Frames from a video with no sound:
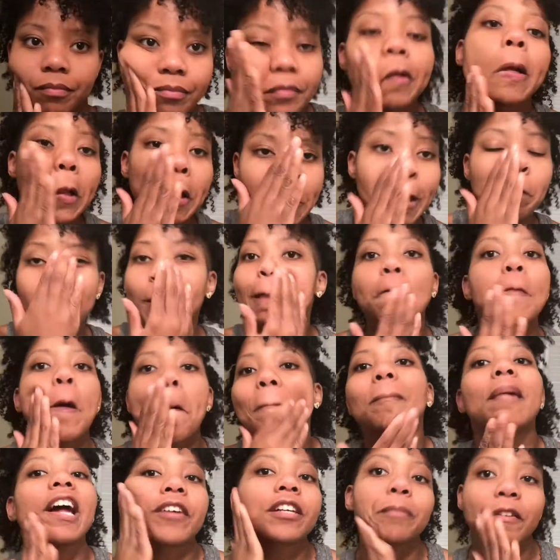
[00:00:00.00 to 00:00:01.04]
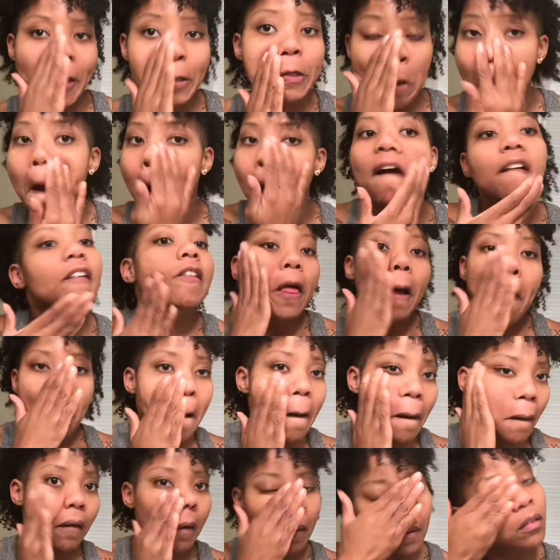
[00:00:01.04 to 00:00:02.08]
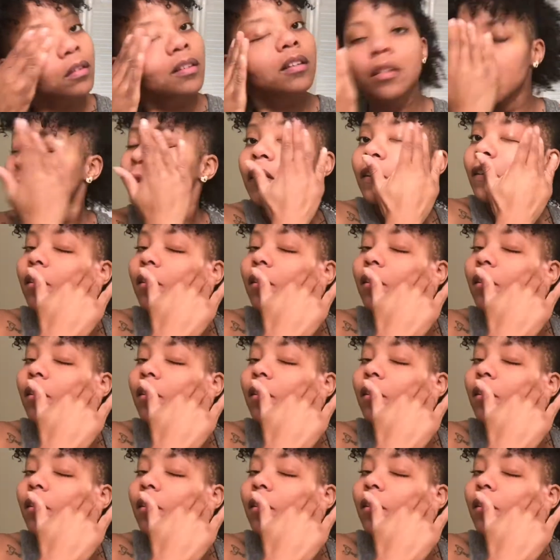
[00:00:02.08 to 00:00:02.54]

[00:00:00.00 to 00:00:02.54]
so I'm gonna start with my LA Girl Pro Prep, and